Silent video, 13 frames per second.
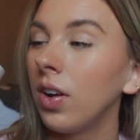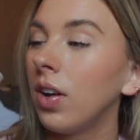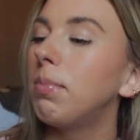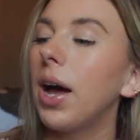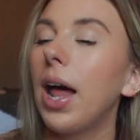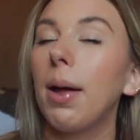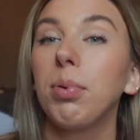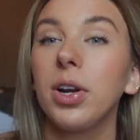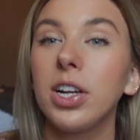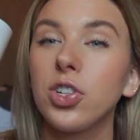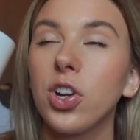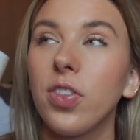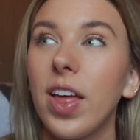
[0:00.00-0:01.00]
But I'm pretty
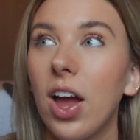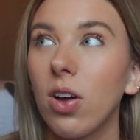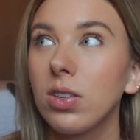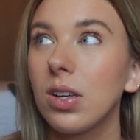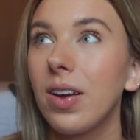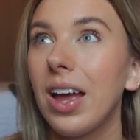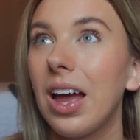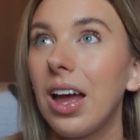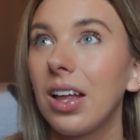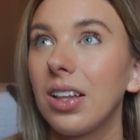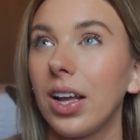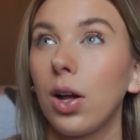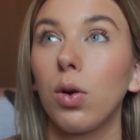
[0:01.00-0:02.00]
sure they also
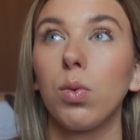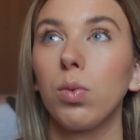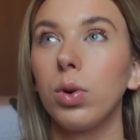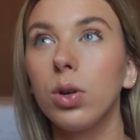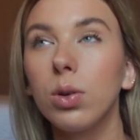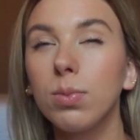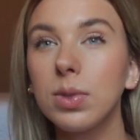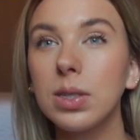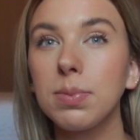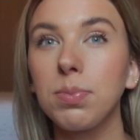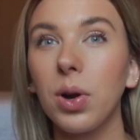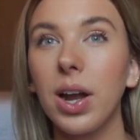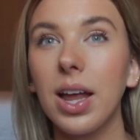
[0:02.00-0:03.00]
had like a room
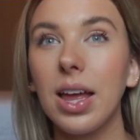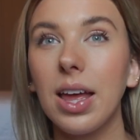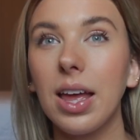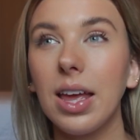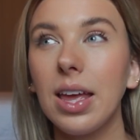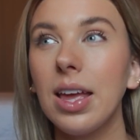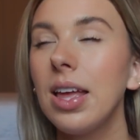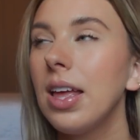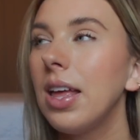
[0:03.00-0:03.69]
spray